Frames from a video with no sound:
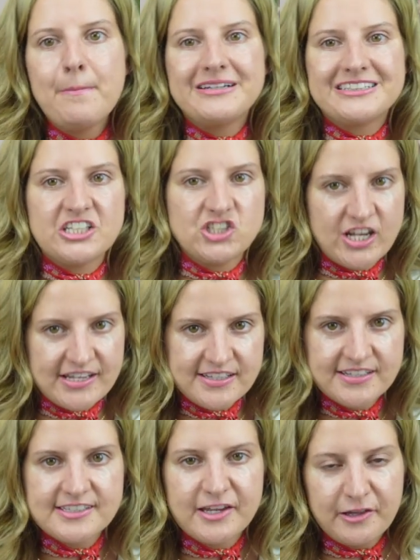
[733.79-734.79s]
But the
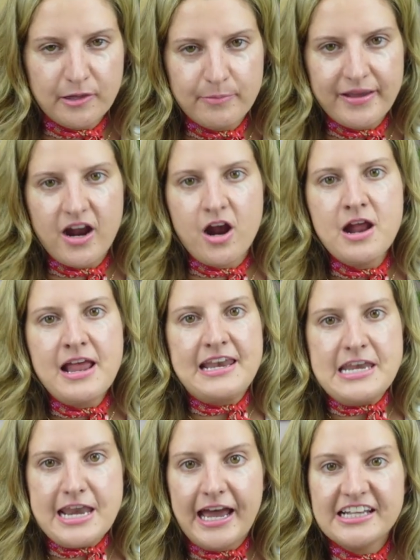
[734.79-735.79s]
Genaissance de la Mer
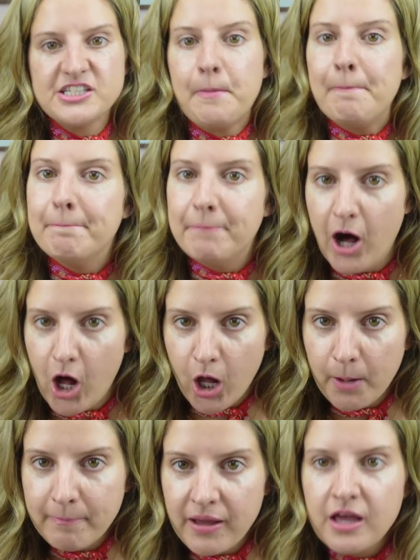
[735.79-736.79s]
Night
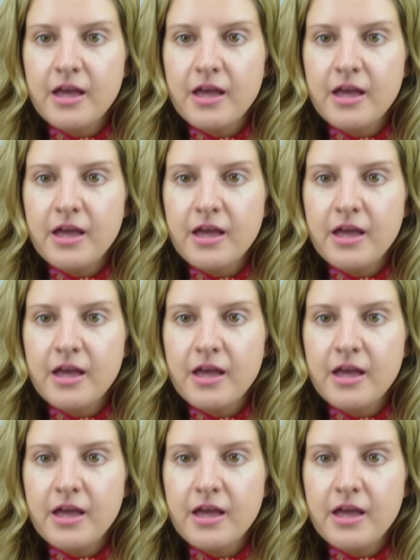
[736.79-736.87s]
Balm,